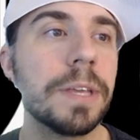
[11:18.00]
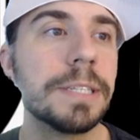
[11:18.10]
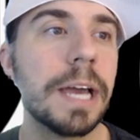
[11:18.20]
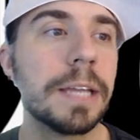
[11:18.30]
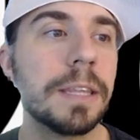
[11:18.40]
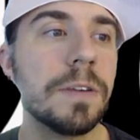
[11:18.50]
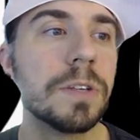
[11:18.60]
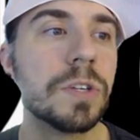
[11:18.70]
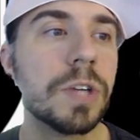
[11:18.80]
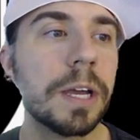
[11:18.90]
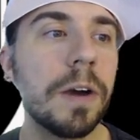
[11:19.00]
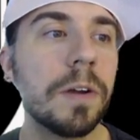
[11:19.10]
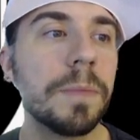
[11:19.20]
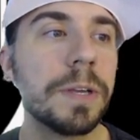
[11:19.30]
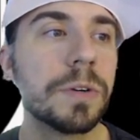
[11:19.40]
deck that you can check out.
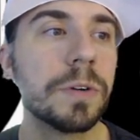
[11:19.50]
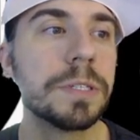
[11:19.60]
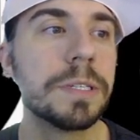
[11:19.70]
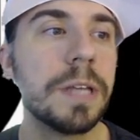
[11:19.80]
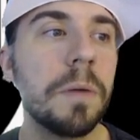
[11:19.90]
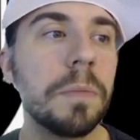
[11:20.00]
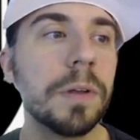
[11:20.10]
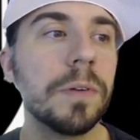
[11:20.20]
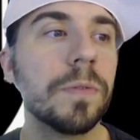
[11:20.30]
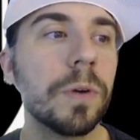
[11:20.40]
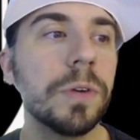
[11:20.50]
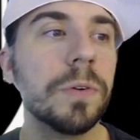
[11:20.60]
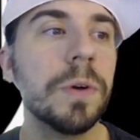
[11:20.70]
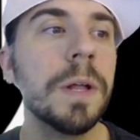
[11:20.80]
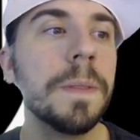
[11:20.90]
I'll make sure it's down below for
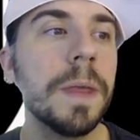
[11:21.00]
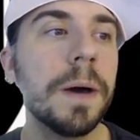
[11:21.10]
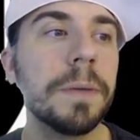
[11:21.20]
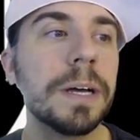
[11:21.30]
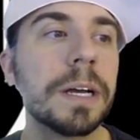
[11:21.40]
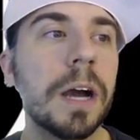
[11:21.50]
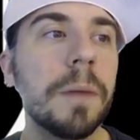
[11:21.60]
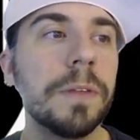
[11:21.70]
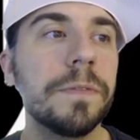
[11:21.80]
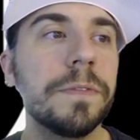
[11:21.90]
you. A couple of